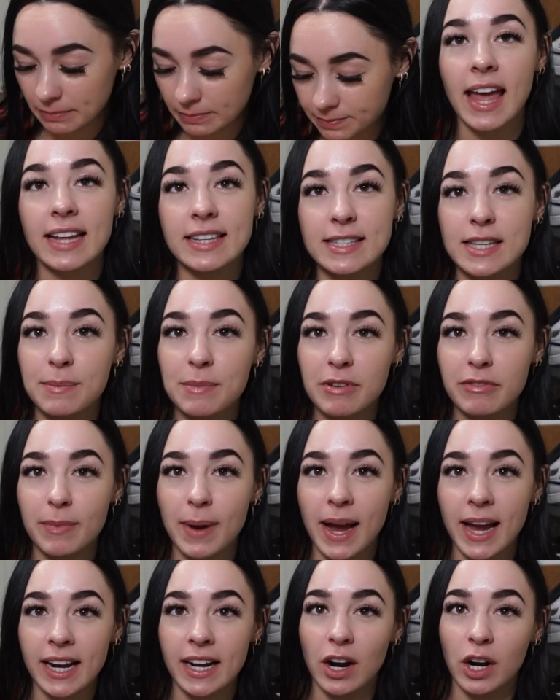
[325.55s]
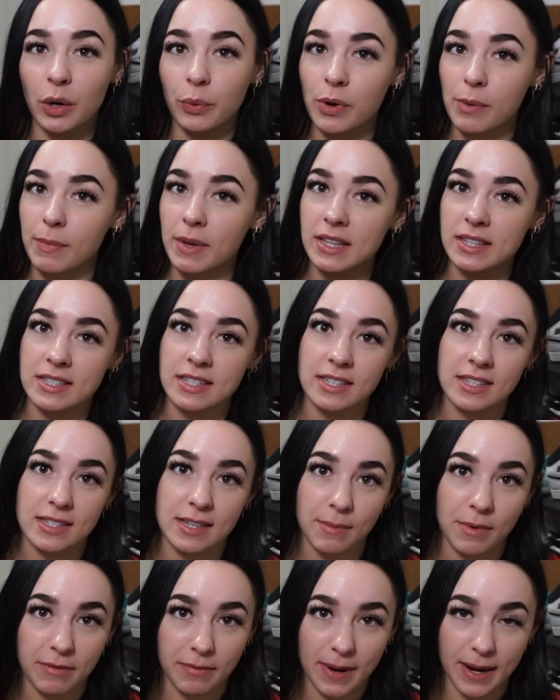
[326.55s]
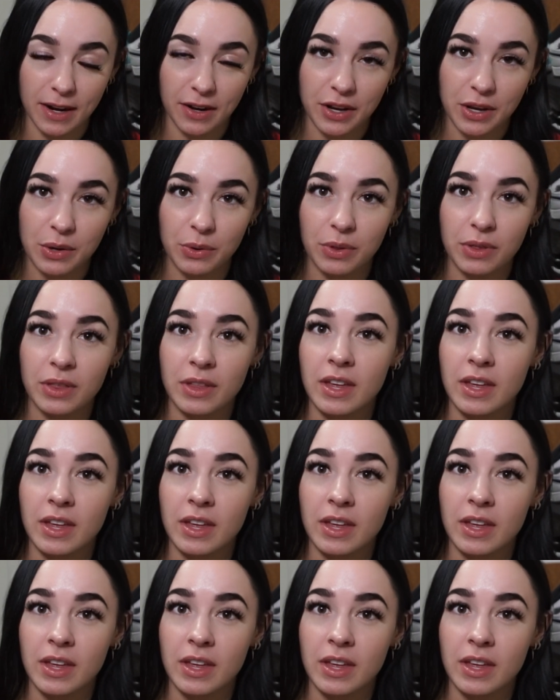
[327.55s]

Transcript: And some of mine are women's, some of mine are youth.